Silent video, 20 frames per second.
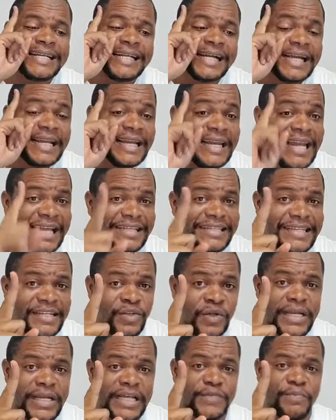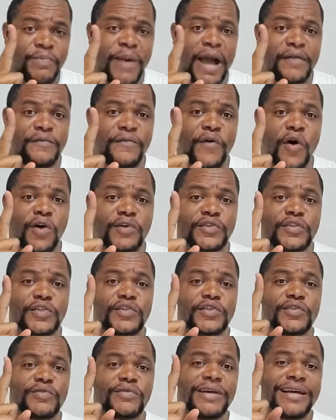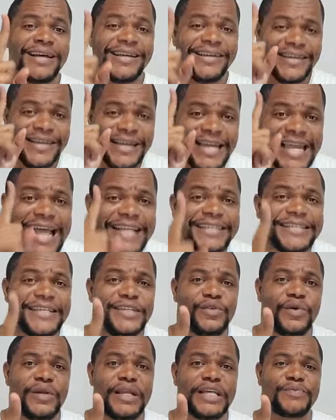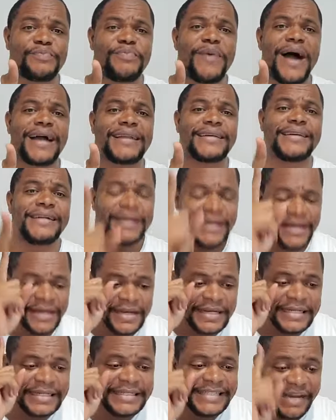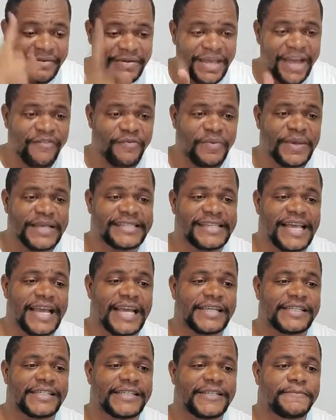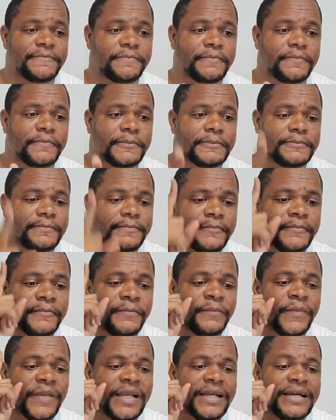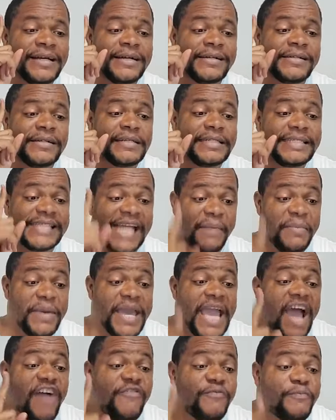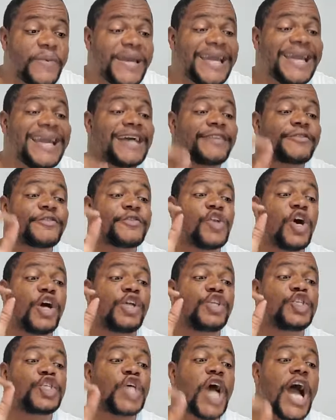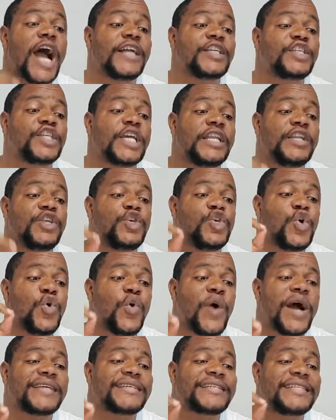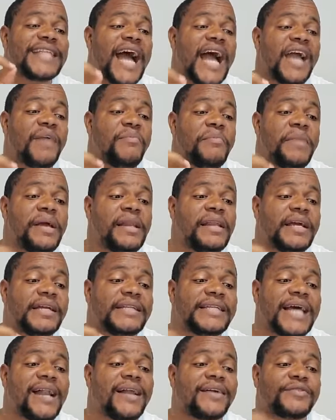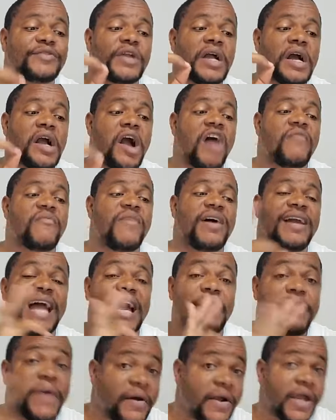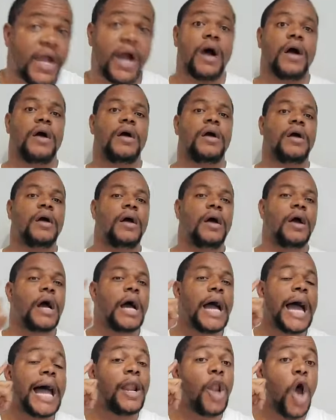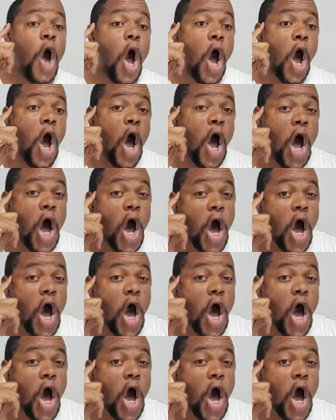Listen to this part, folks. Listen to this part. WFP says, WFP is not charging US $9 million to the government of Liberia. Hello?